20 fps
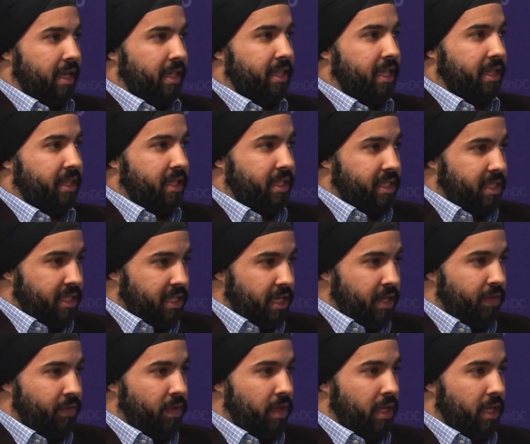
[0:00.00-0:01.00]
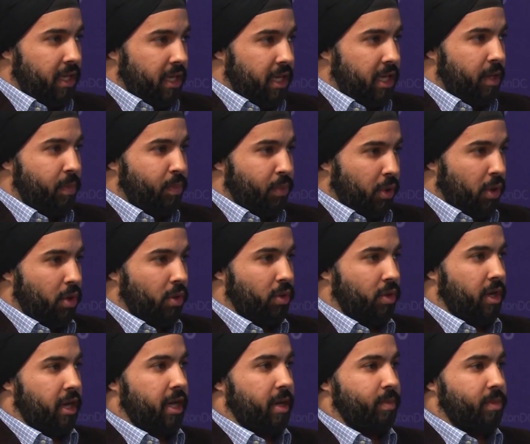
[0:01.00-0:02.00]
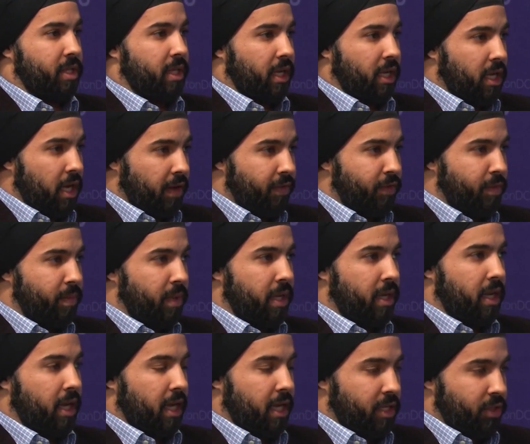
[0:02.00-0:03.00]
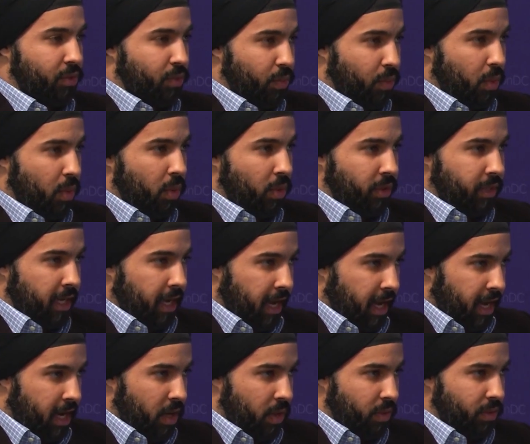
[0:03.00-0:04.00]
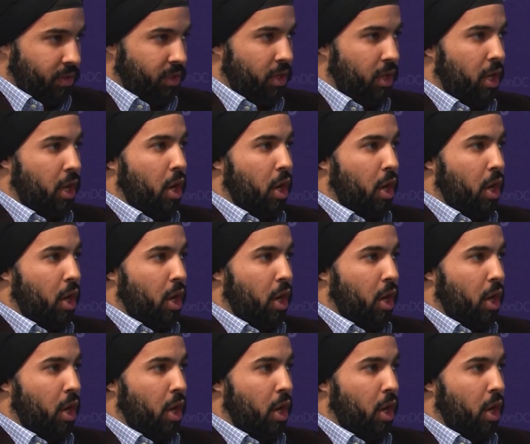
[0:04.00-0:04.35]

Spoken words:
that the CVE programs the government has rolled out